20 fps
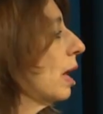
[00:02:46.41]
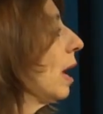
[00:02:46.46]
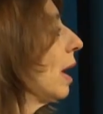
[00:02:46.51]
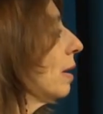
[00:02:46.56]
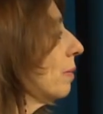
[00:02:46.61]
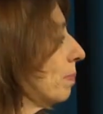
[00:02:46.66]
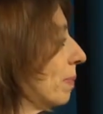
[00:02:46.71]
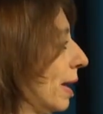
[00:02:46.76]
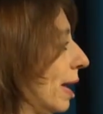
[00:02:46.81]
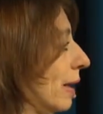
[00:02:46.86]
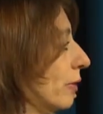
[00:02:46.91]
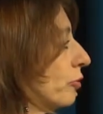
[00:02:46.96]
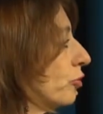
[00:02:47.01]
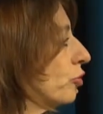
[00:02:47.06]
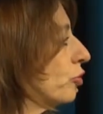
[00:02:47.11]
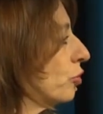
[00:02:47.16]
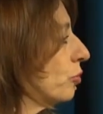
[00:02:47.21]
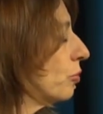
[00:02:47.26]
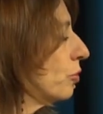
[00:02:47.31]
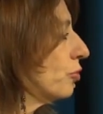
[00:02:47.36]
I
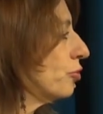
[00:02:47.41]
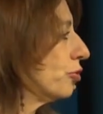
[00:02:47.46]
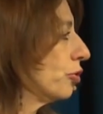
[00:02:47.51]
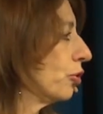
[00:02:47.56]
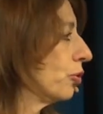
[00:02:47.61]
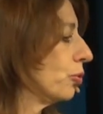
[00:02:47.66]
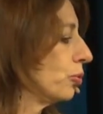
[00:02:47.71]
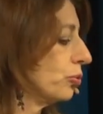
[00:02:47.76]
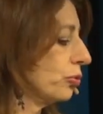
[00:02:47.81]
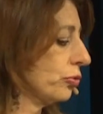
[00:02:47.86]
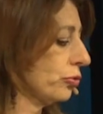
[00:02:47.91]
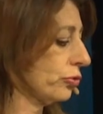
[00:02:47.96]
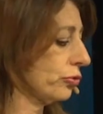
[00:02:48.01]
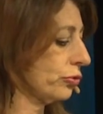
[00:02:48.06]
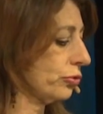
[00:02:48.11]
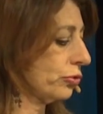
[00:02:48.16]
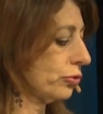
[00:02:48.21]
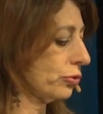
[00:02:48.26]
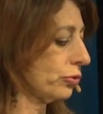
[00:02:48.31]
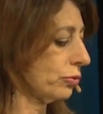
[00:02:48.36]
passed you the
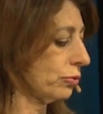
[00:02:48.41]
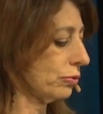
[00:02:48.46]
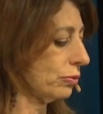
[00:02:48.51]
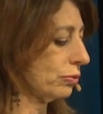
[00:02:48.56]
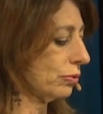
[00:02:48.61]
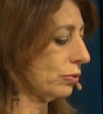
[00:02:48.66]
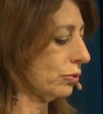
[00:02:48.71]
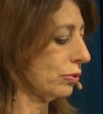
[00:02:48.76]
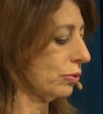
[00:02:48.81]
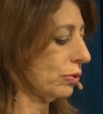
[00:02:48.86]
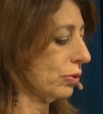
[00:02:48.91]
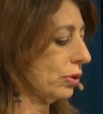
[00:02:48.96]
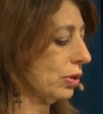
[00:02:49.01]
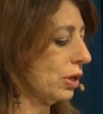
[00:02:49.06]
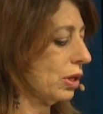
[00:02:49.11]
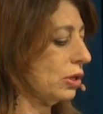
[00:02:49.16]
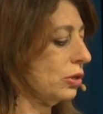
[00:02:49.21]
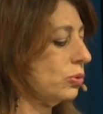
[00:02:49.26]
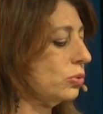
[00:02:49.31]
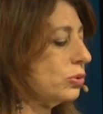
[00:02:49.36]
toast.
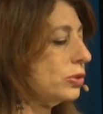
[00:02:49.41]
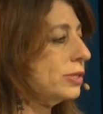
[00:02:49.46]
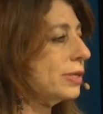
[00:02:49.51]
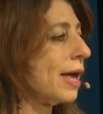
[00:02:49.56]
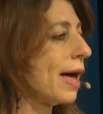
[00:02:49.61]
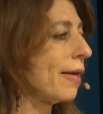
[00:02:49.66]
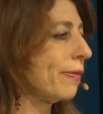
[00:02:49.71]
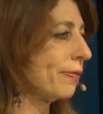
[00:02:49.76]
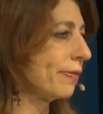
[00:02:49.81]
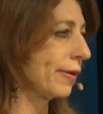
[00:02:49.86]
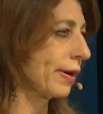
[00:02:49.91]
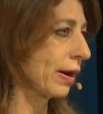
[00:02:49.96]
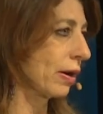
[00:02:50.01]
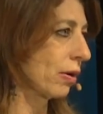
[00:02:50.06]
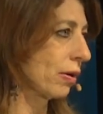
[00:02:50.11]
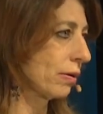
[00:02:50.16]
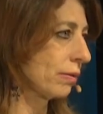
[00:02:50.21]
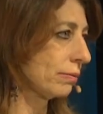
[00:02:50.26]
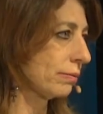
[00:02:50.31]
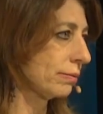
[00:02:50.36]
You sat
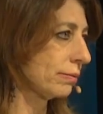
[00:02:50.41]
there.